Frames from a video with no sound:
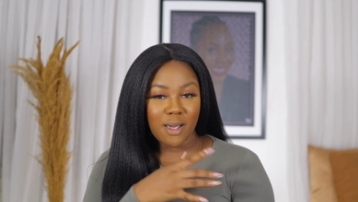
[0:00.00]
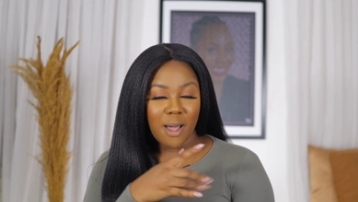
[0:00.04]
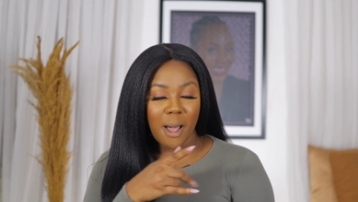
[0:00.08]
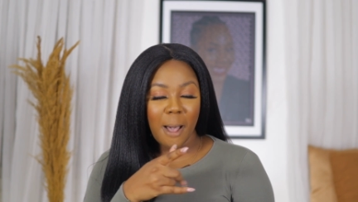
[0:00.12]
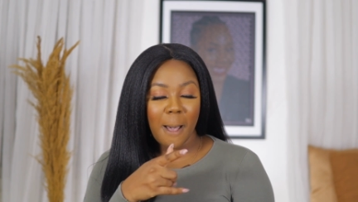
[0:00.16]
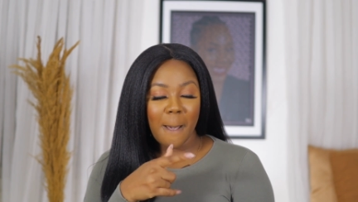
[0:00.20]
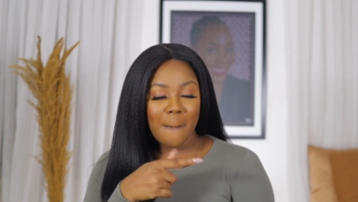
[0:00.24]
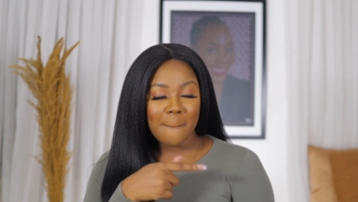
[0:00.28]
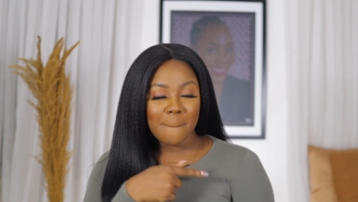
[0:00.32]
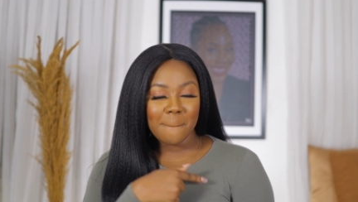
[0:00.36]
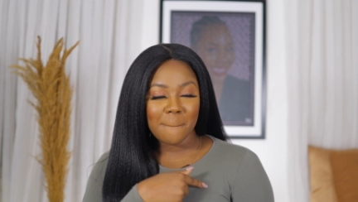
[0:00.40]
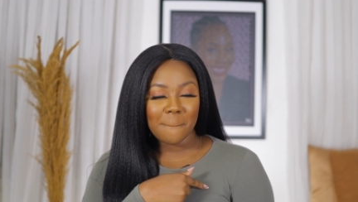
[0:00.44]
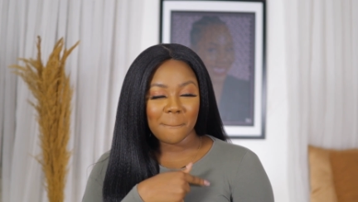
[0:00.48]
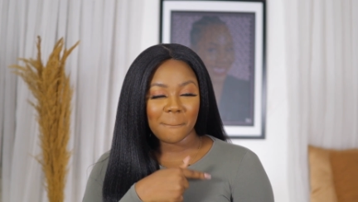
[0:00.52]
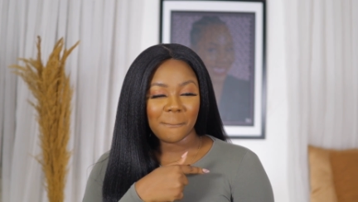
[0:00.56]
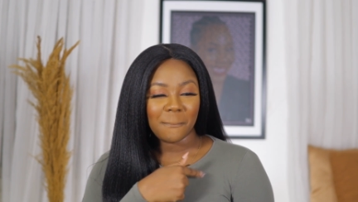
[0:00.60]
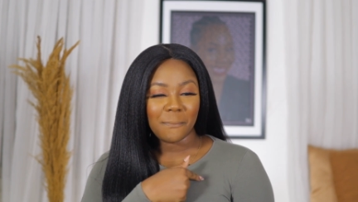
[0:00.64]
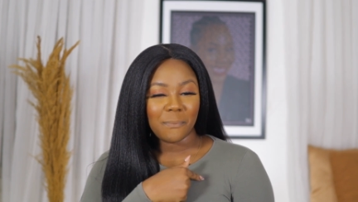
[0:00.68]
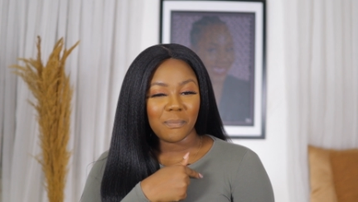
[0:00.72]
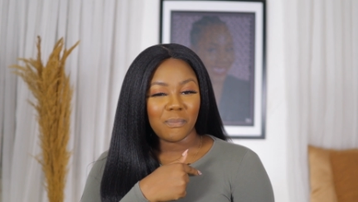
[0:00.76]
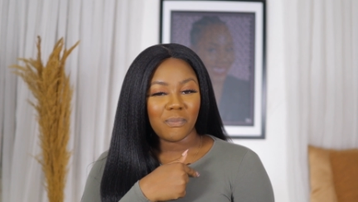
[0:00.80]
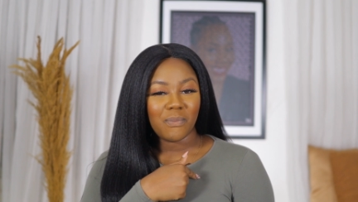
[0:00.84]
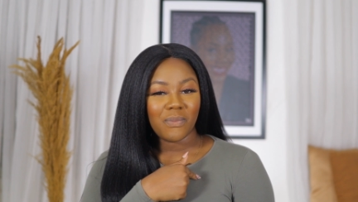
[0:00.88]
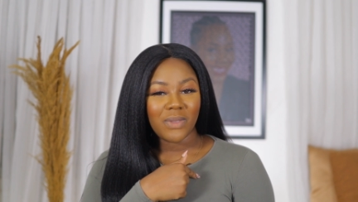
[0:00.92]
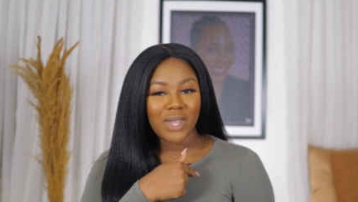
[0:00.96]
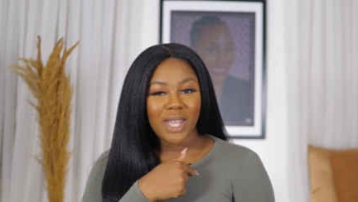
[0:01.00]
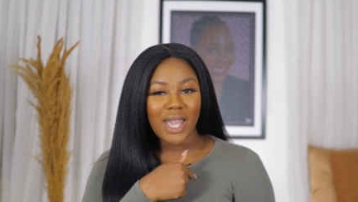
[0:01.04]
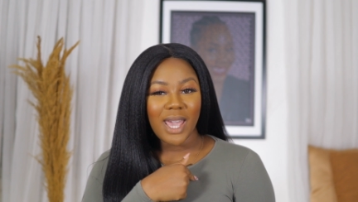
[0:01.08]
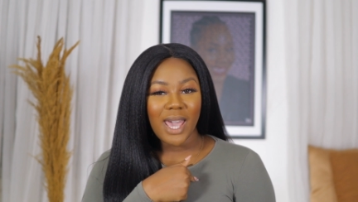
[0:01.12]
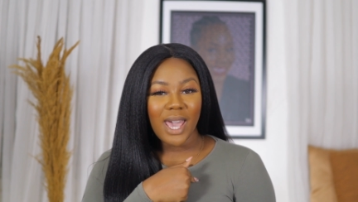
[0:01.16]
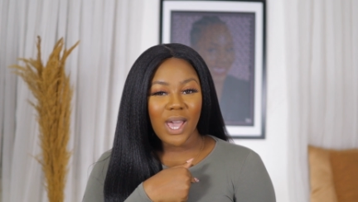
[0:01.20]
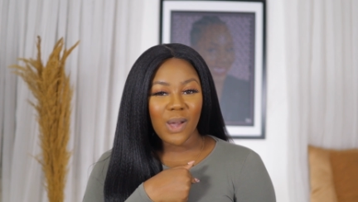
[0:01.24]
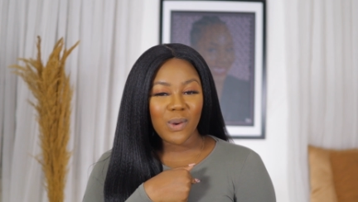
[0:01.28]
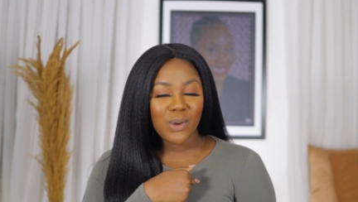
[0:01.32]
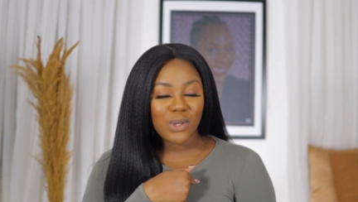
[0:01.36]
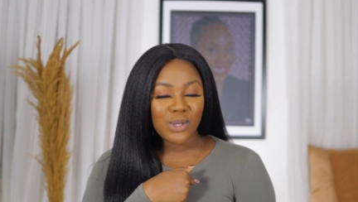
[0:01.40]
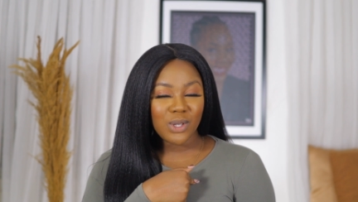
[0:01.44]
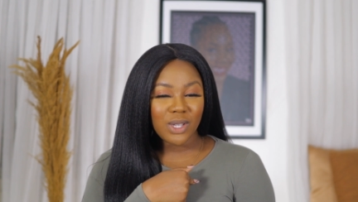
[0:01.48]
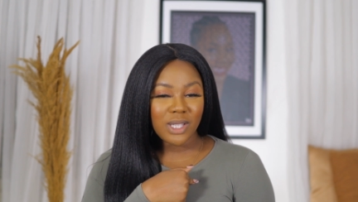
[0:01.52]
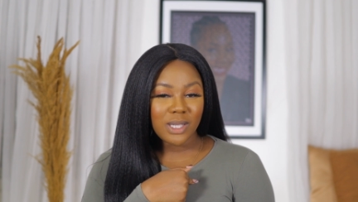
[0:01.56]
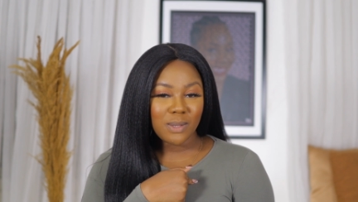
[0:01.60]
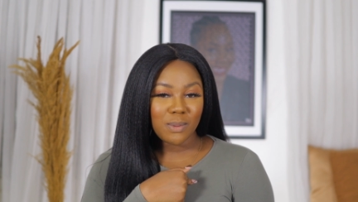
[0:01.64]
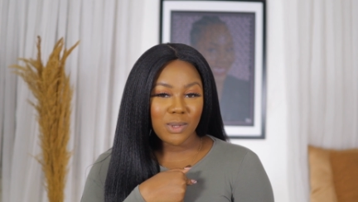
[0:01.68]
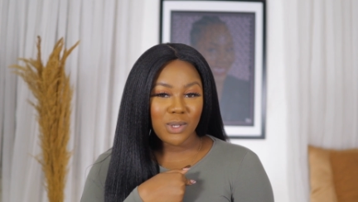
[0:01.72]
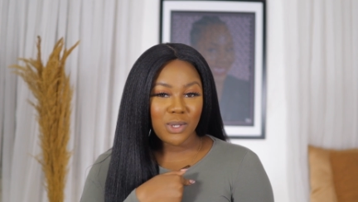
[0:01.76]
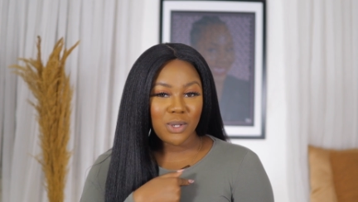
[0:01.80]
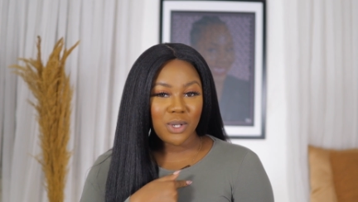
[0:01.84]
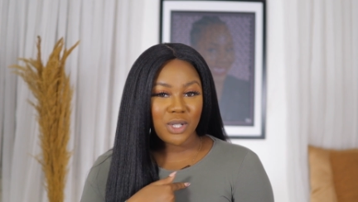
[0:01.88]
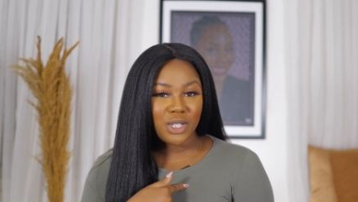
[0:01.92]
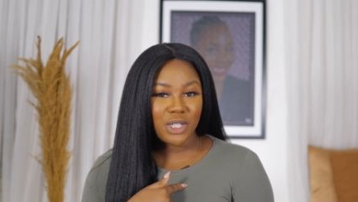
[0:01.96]
the hair was going to
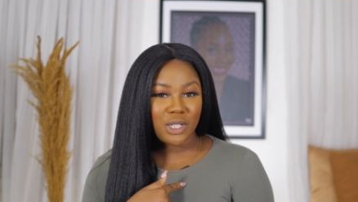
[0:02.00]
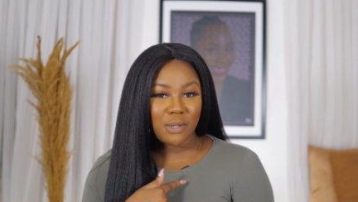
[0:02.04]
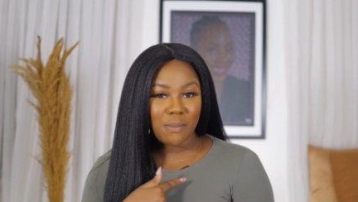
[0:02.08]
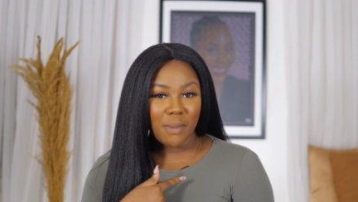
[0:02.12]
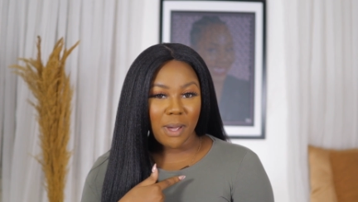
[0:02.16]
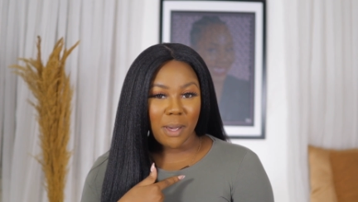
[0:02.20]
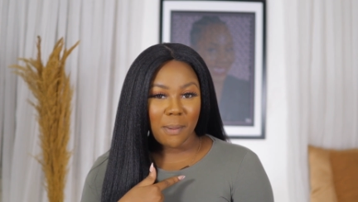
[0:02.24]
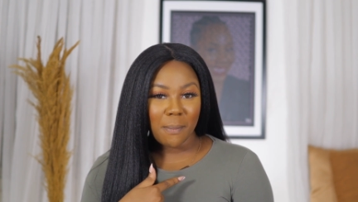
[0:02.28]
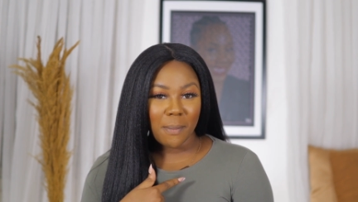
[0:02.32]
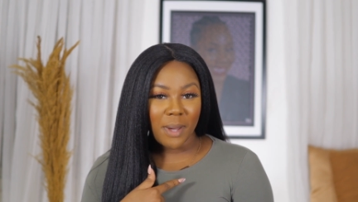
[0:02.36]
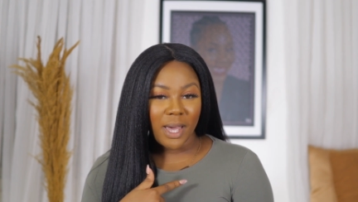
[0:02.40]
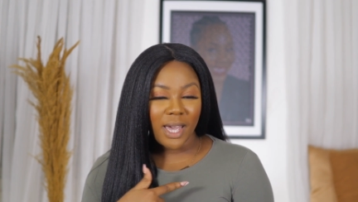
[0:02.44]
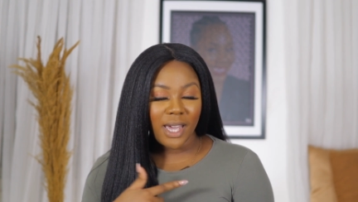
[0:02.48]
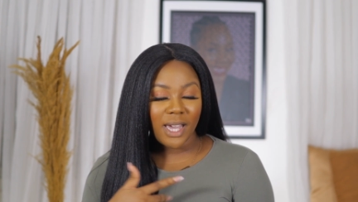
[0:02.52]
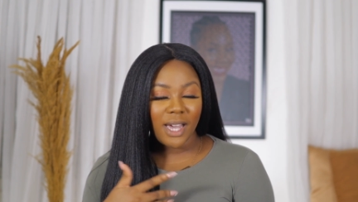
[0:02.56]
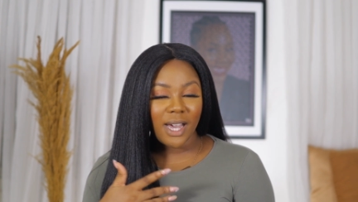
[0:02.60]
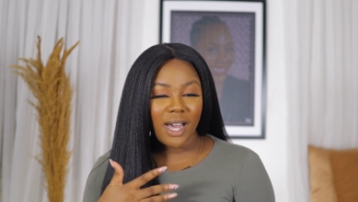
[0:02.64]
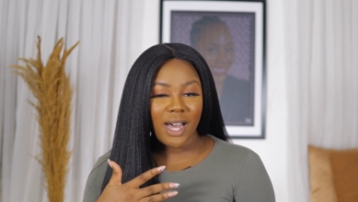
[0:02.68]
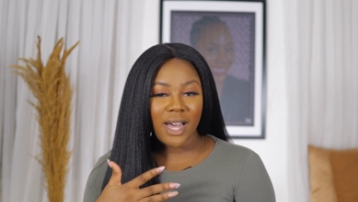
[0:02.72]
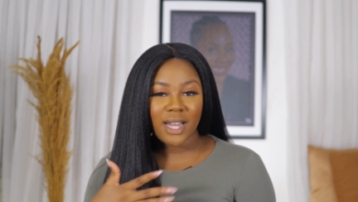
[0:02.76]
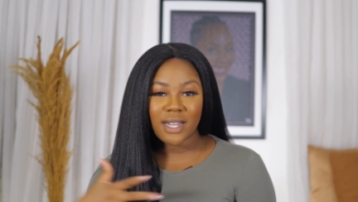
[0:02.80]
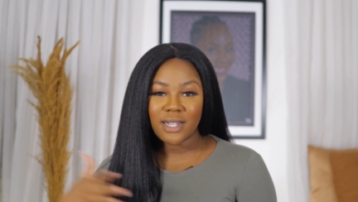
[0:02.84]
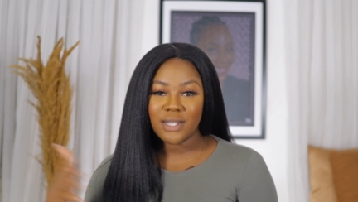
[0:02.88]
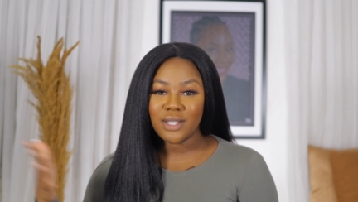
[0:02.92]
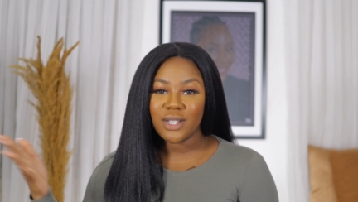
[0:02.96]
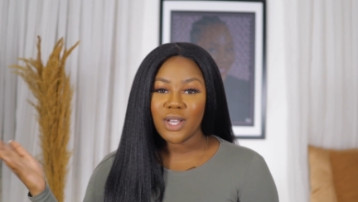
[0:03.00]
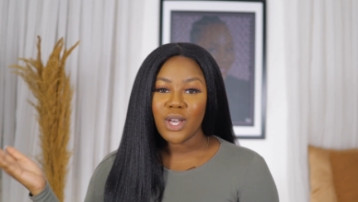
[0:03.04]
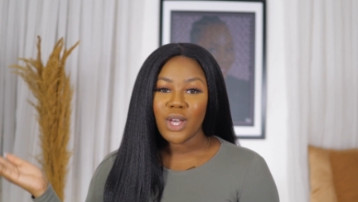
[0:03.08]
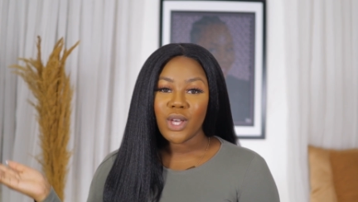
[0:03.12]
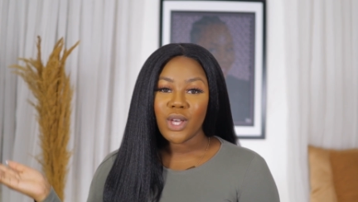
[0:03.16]
be touching my mic and